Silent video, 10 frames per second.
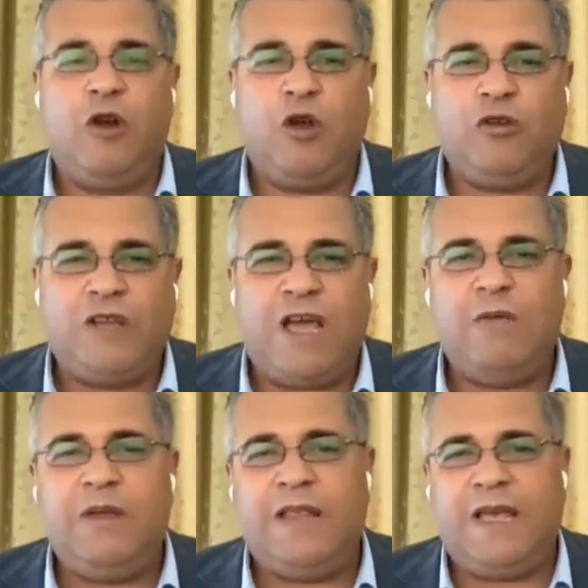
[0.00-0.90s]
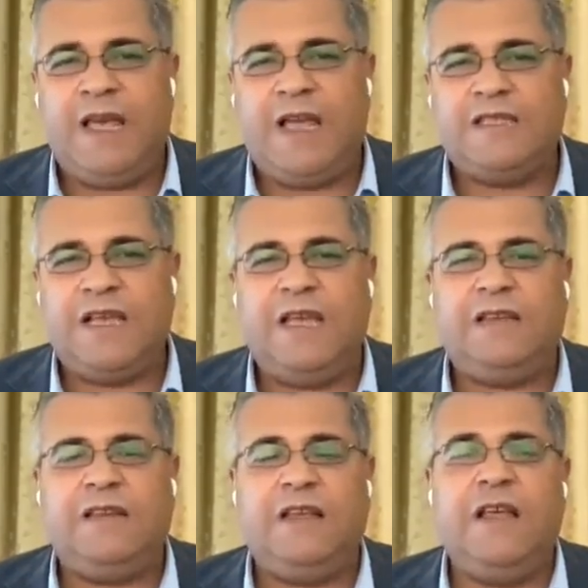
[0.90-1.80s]
a long time in the Gaza.
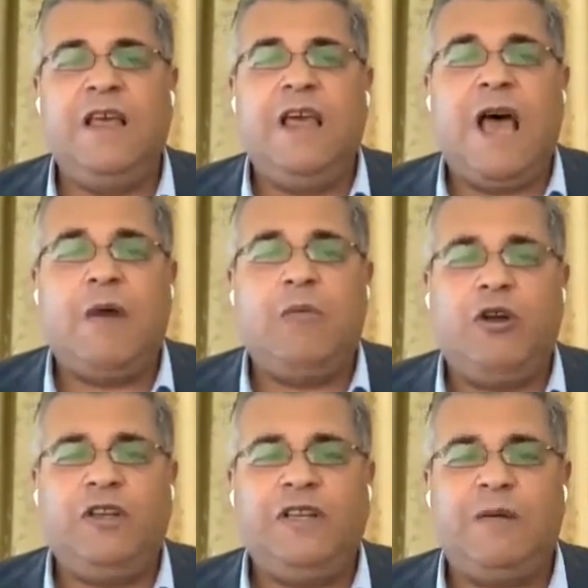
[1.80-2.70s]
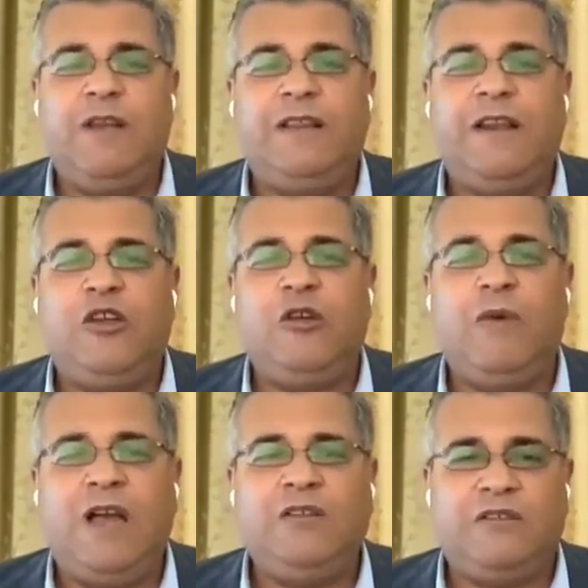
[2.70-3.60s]
It uh, appointed a military
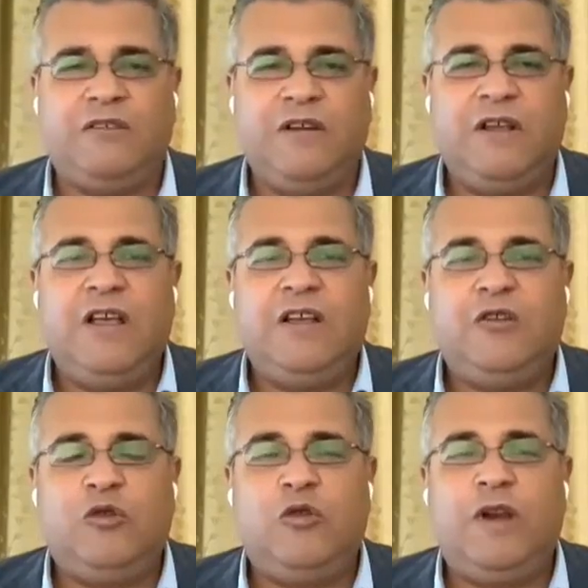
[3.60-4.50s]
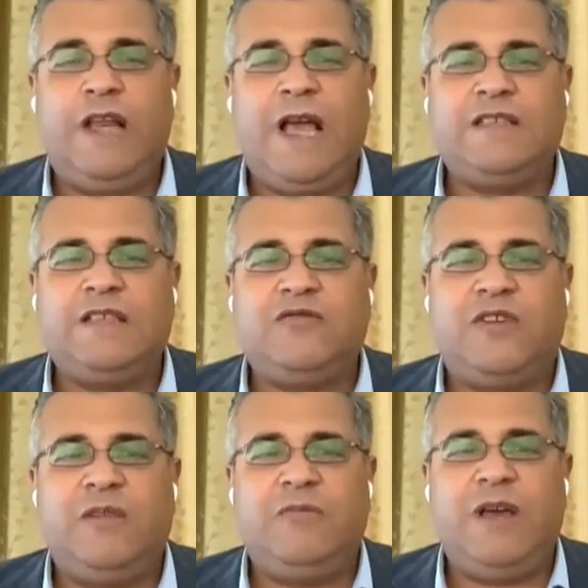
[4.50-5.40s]
commander to rule Gaza
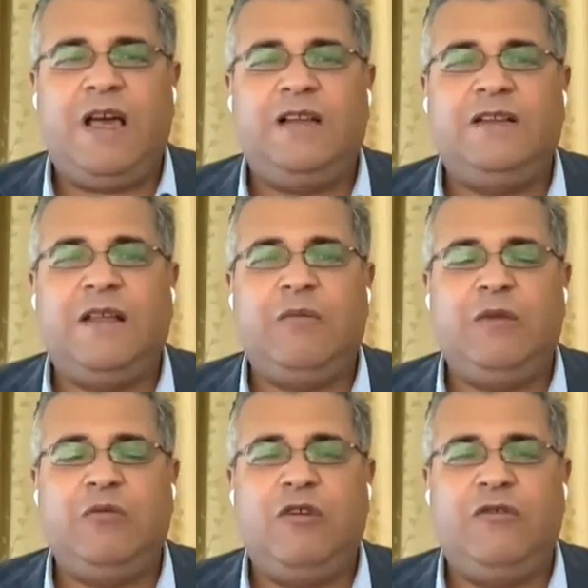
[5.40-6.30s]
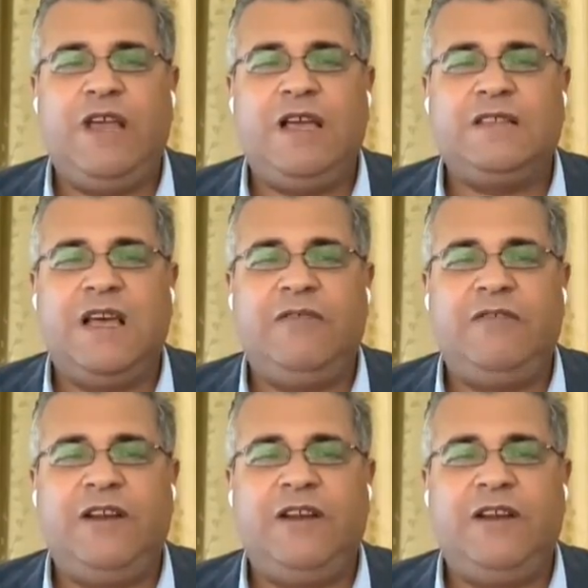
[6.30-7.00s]
Strip and the people of Gaza